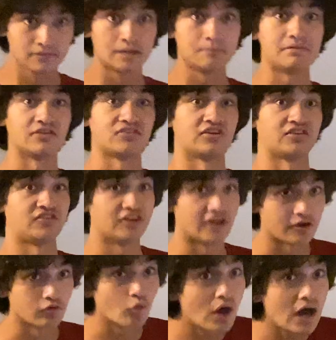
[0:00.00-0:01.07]
basic
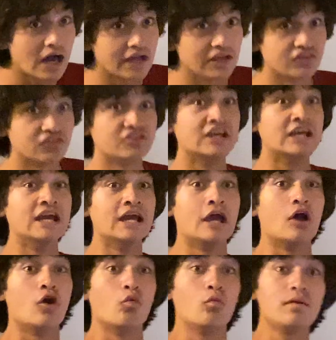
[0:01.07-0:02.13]
DIYs,
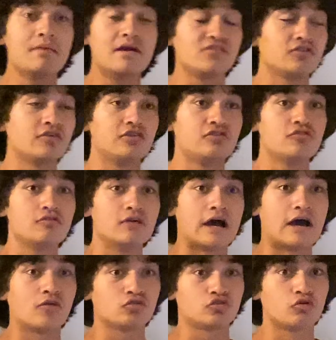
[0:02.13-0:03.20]
we basically do
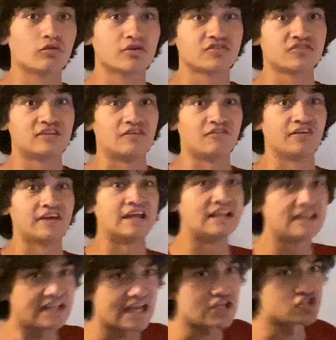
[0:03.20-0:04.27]
outdoor stuff like
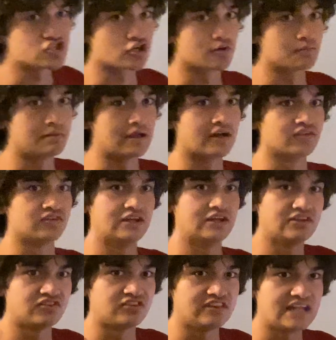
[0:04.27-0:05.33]
in nature because
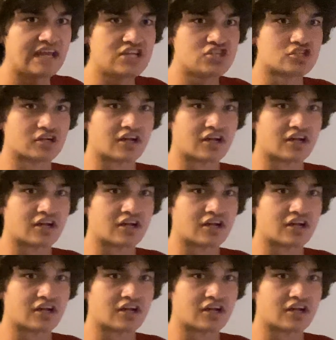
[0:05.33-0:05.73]
it's nature